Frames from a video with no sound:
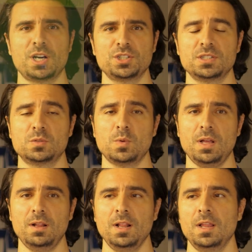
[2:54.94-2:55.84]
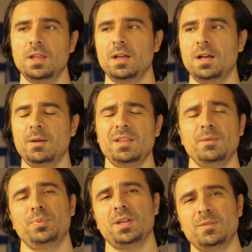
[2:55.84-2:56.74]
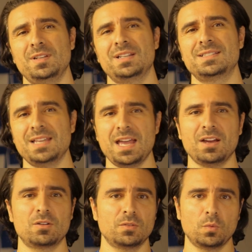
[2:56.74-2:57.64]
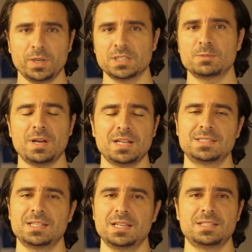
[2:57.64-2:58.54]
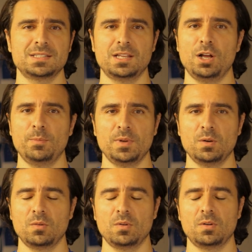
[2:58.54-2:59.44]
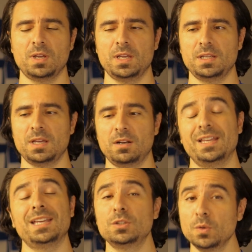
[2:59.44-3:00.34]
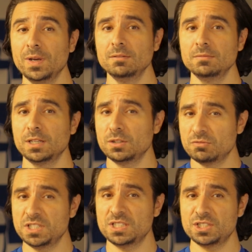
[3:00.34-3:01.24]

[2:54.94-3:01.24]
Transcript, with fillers: progression as well, uh, and then playing in attack or in the wing spots, it doesn't help at, at all. He can do it, he can do a